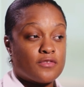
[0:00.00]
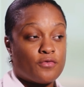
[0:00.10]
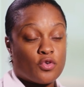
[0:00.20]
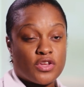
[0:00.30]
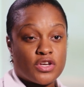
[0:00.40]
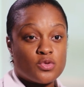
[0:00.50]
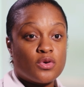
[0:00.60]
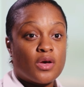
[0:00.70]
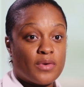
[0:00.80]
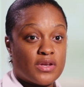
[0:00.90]
fourth years who
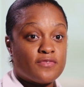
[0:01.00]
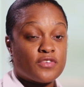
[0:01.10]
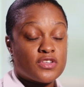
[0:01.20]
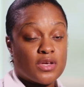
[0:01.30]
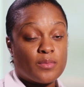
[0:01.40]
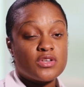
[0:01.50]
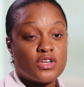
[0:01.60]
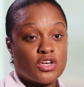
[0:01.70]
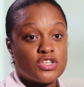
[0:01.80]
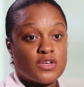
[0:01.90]
come in for sub
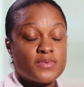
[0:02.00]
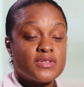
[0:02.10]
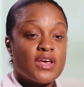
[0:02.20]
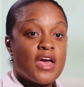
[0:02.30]
internships,